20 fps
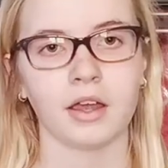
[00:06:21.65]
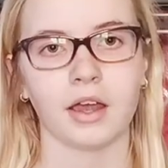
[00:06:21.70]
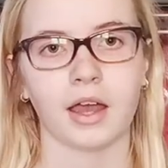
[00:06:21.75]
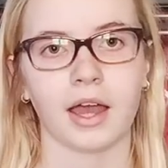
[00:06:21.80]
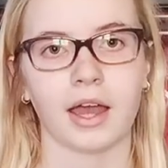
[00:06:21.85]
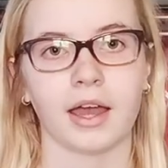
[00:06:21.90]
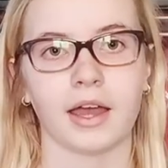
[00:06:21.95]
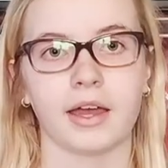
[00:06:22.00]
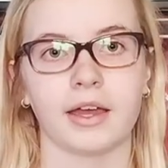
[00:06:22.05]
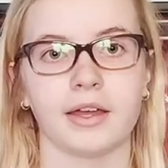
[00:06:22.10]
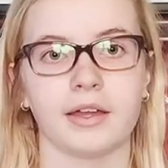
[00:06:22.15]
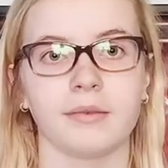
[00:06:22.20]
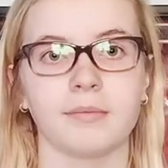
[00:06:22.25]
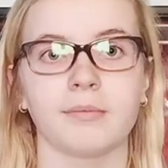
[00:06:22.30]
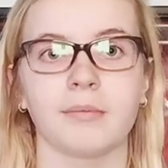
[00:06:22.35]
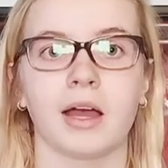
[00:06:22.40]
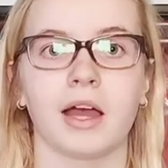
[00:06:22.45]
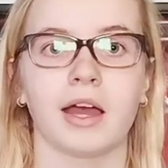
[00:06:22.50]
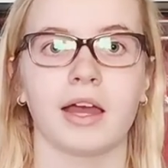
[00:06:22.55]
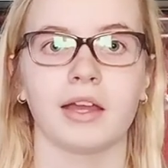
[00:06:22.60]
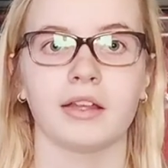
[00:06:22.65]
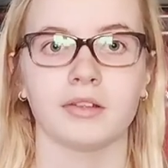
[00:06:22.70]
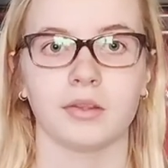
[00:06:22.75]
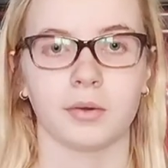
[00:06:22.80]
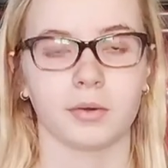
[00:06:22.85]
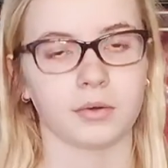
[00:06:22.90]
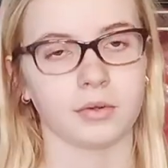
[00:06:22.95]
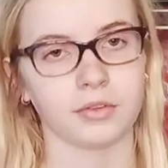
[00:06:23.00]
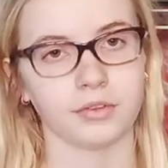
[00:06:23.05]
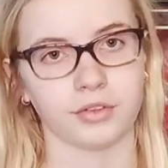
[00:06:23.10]
at my
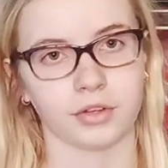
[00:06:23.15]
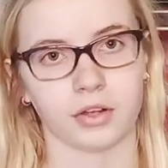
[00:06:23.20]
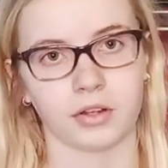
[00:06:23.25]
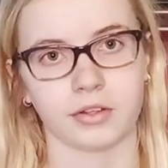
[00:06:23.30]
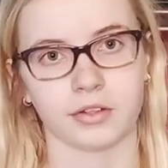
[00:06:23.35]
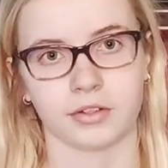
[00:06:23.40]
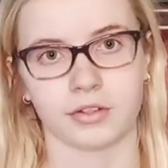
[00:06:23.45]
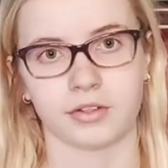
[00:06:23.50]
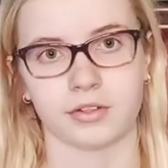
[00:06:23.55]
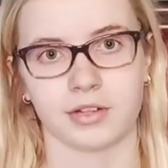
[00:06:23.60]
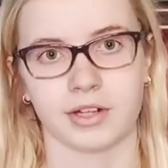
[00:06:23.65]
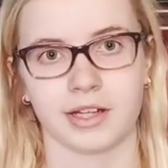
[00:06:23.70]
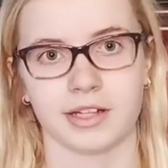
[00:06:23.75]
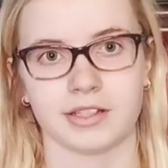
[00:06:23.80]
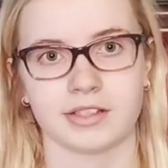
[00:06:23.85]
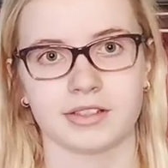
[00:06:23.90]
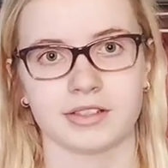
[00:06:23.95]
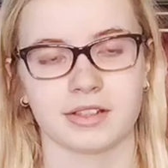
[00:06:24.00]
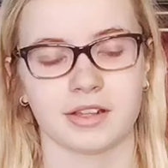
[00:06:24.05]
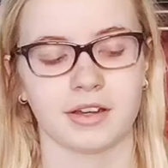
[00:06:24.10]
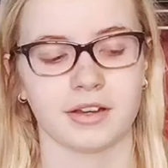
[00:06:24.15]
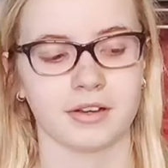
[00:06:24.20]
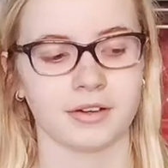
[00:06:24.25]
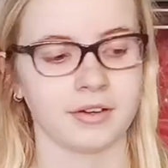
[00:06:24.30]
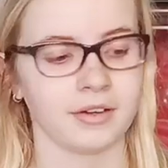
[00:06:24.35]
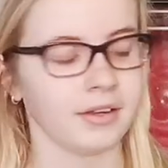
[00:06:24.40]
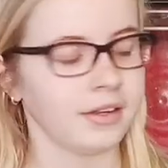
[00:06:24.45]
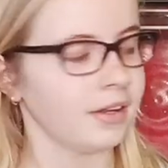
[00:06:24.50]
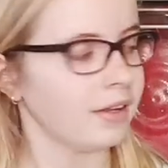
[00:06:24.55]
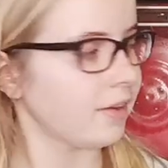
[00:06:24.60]
local Dollar Tree. So
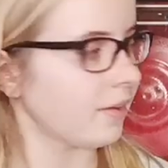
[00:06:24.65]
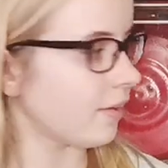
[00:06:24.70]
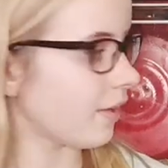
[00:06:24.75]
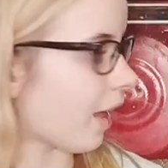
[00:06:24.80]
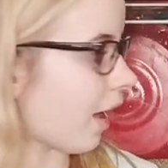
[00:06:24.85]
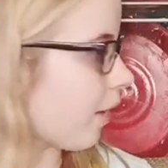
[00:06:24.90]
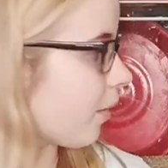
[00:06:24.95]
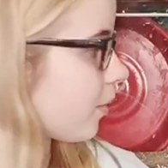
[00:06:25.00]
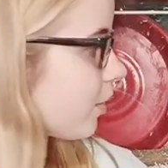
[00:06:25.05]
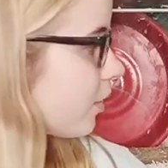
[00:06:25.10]
that